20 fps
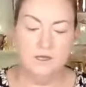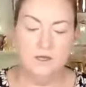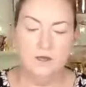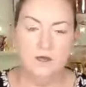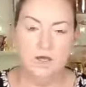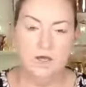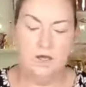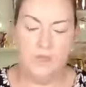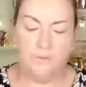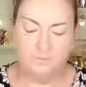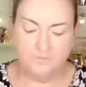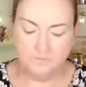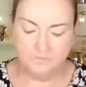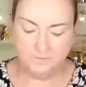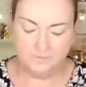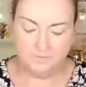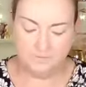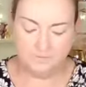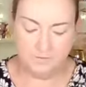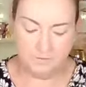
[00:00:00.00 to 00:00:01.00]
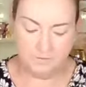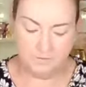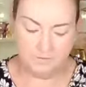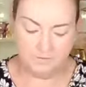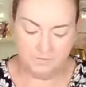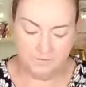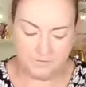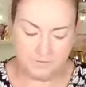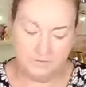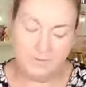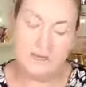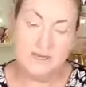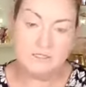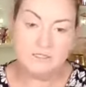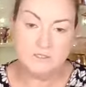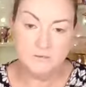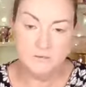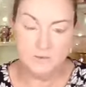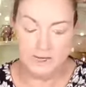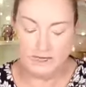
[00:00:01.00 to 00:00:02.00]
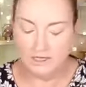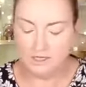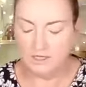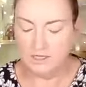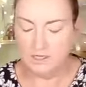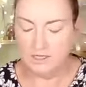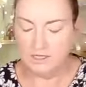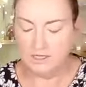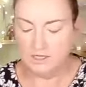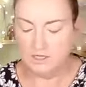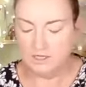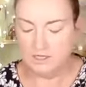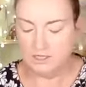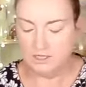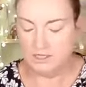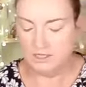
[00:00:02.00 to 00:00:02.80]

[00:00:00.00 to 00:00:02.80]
and before she passed away, she